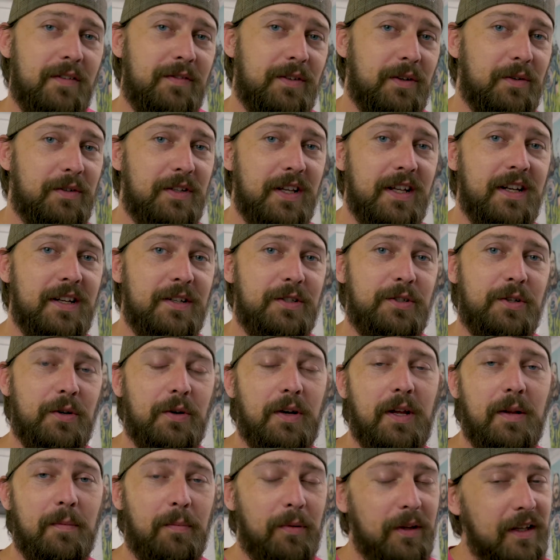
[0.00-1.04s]
If you did
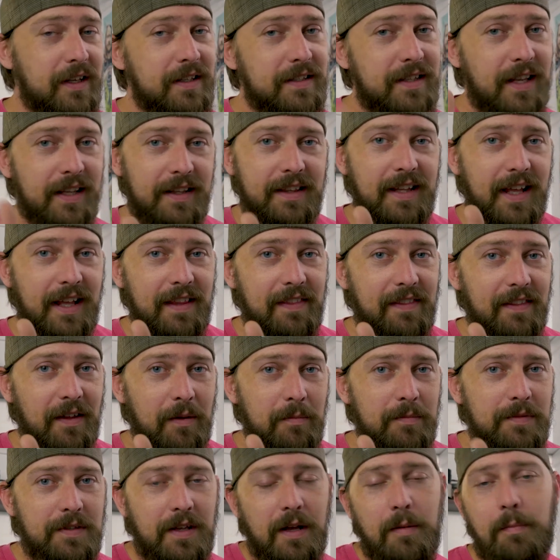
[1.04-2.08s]
enjoy it, please hit that
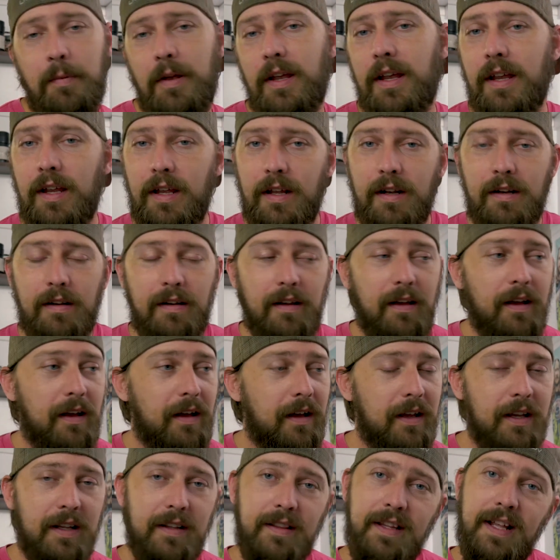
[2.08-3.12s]
thumbs up and
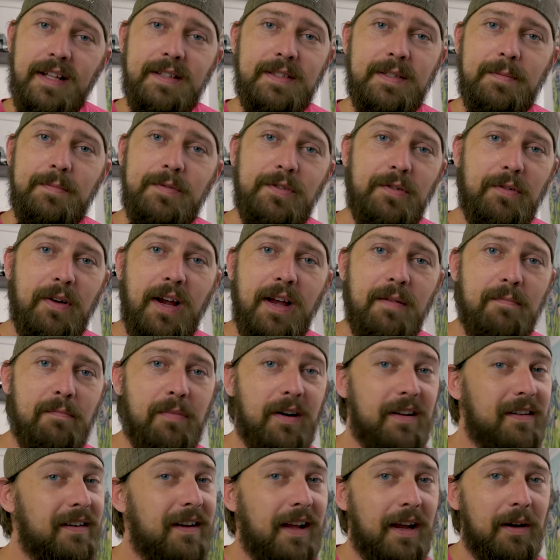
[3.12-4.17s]
hit that subscribe
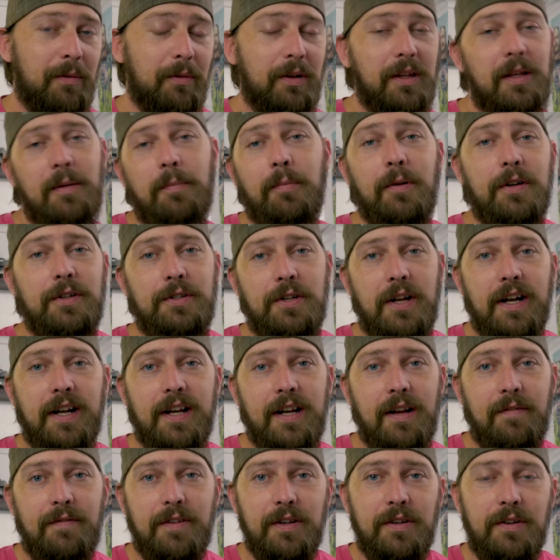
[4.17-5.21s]
button. I really appreciate
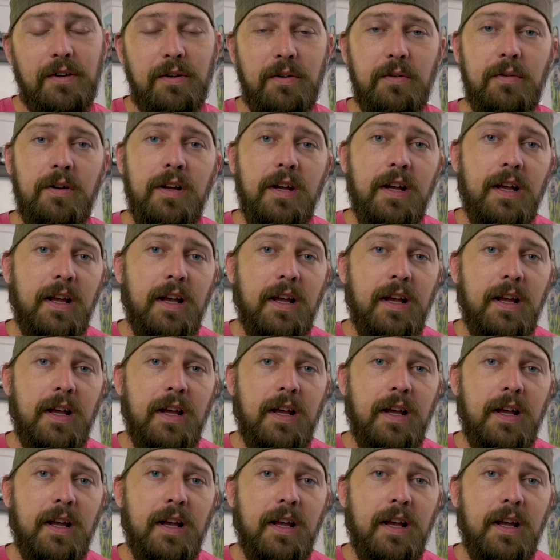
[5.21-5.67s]
it if you do.